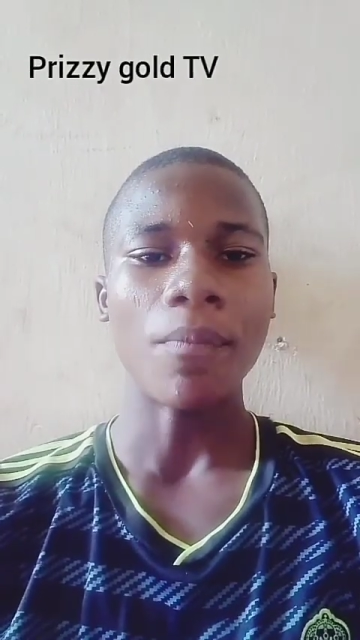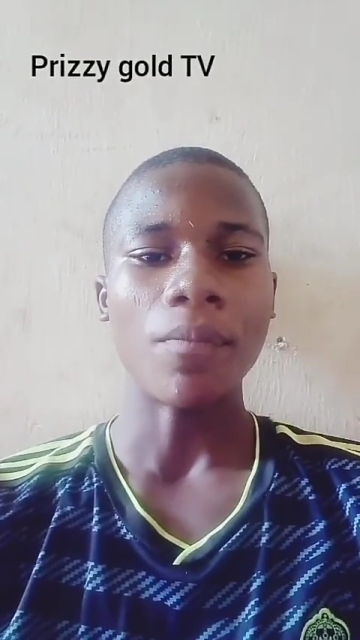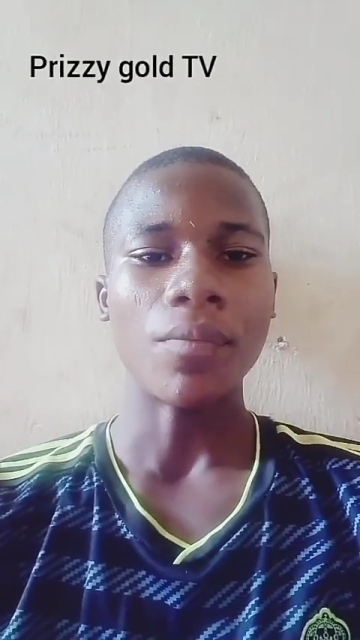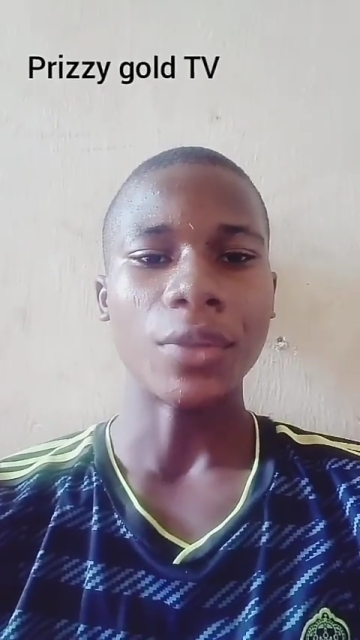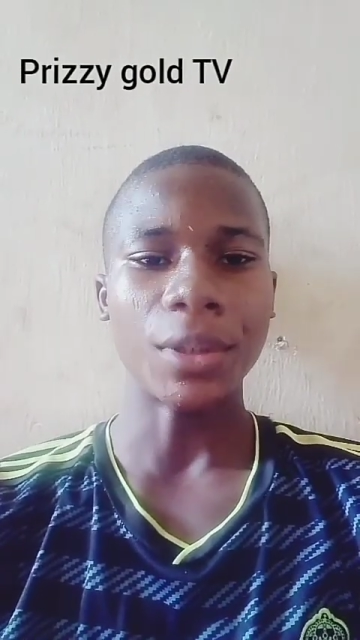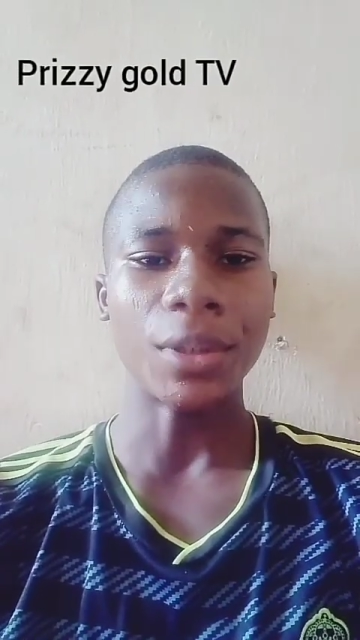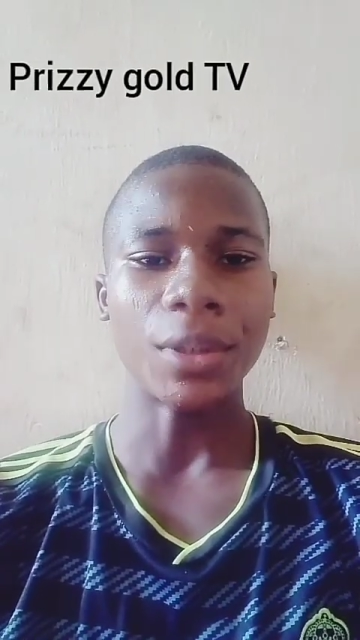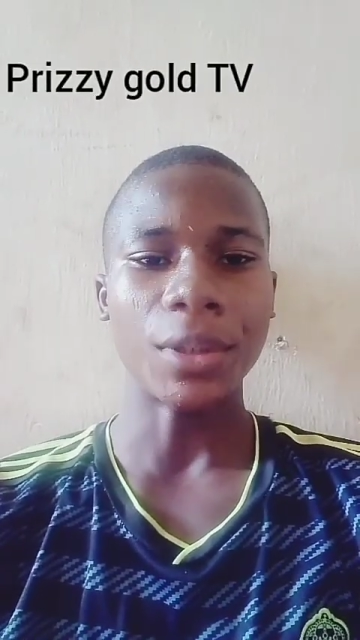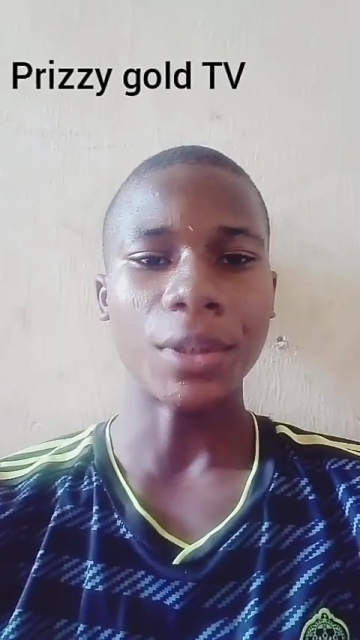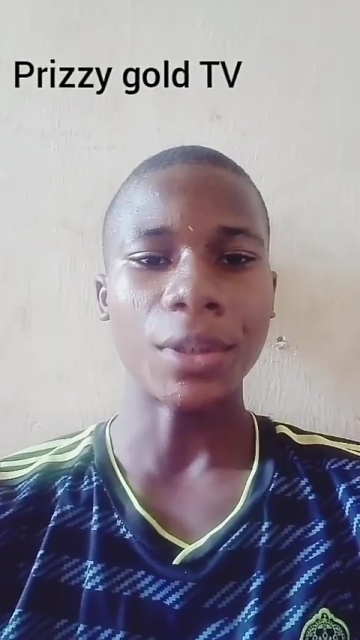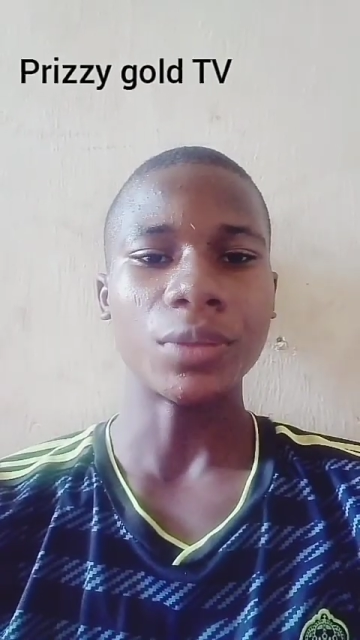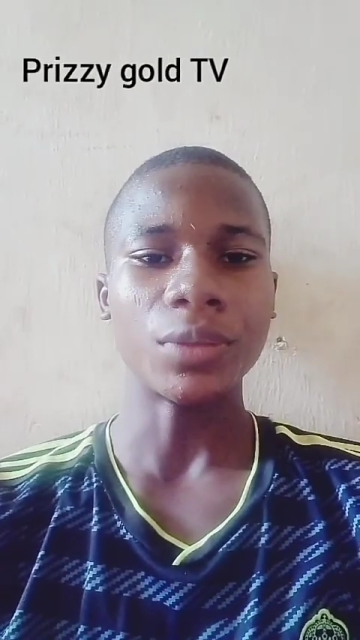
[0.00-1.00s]
the body
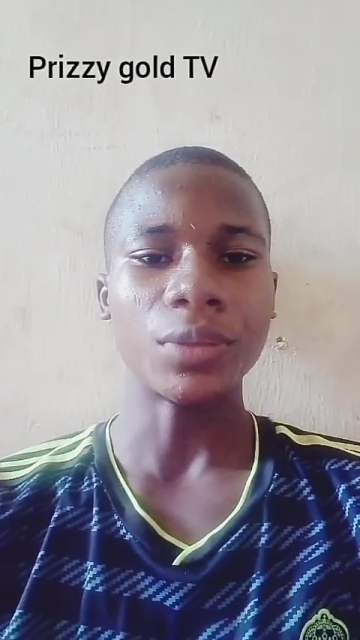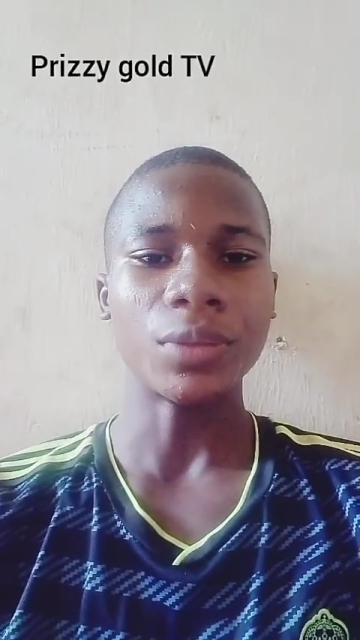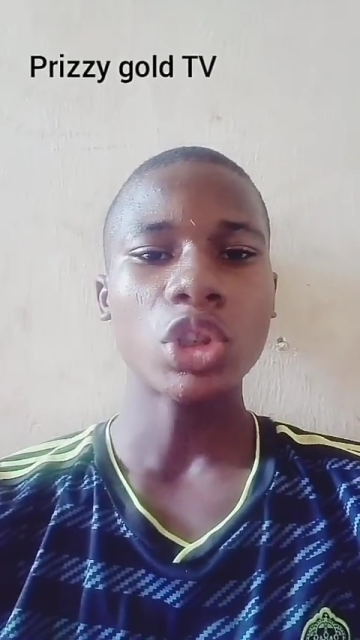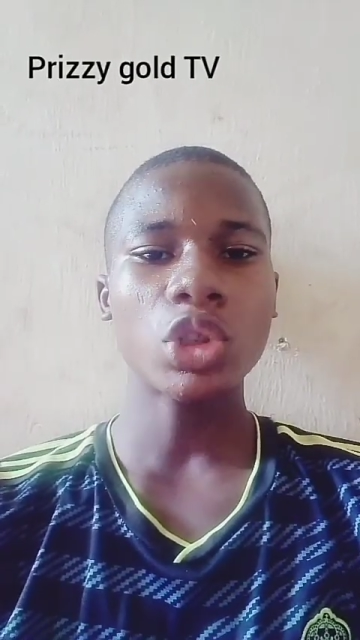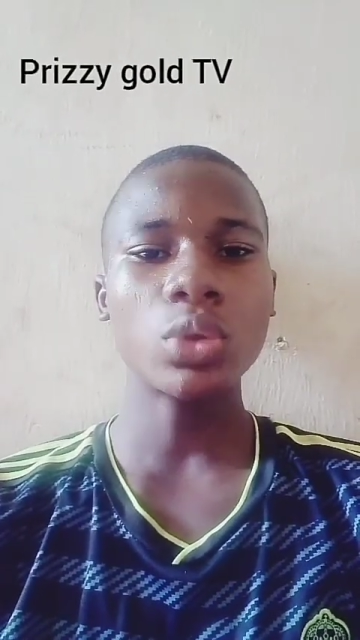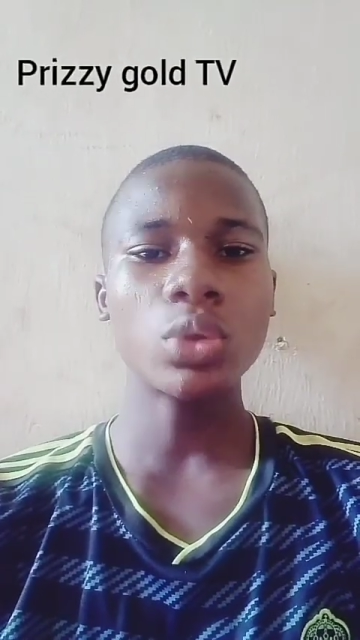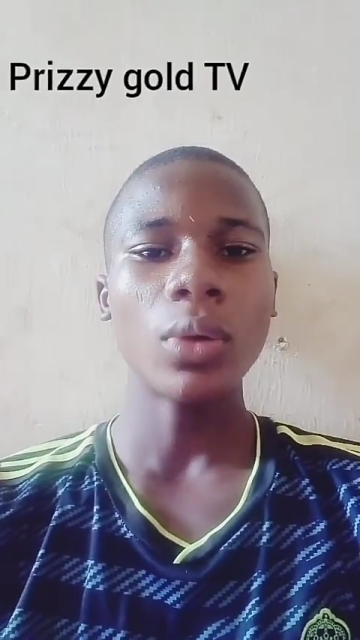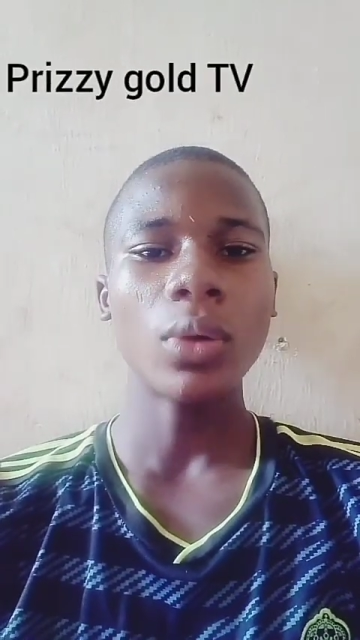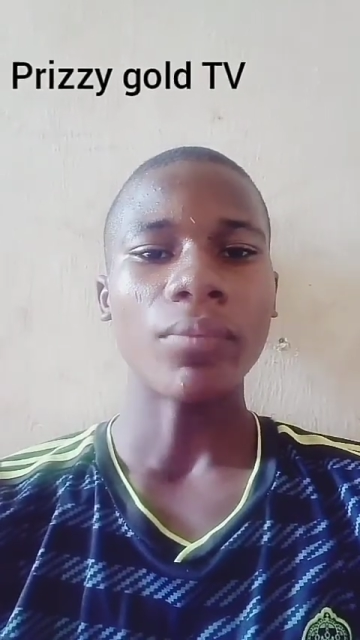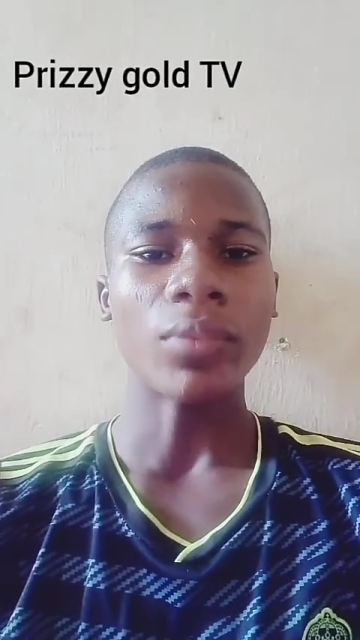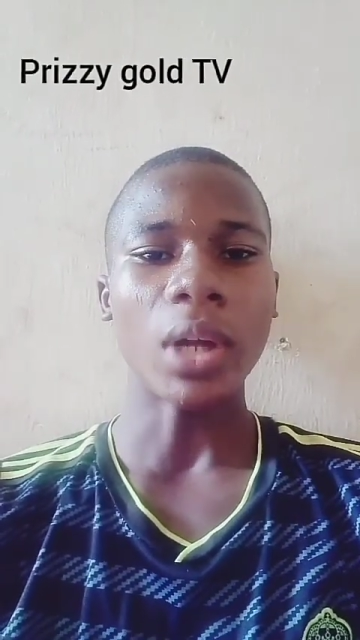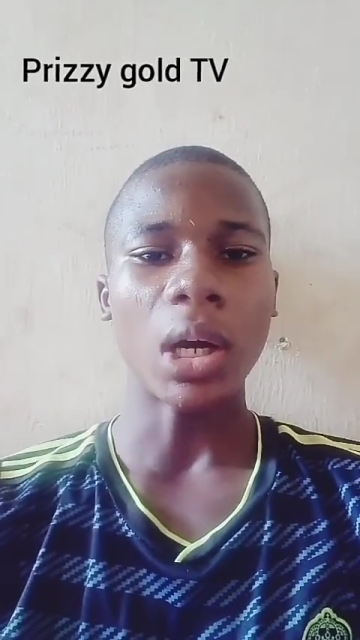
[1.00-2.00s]
through
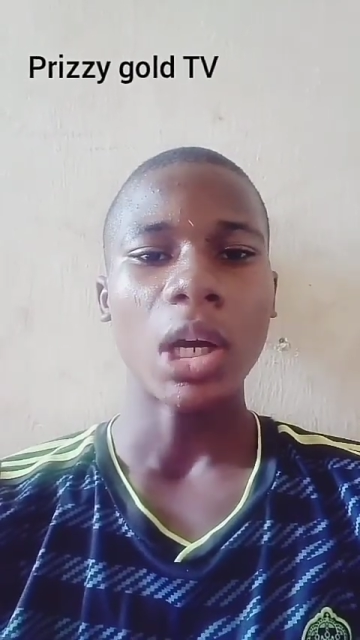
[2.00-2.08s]
the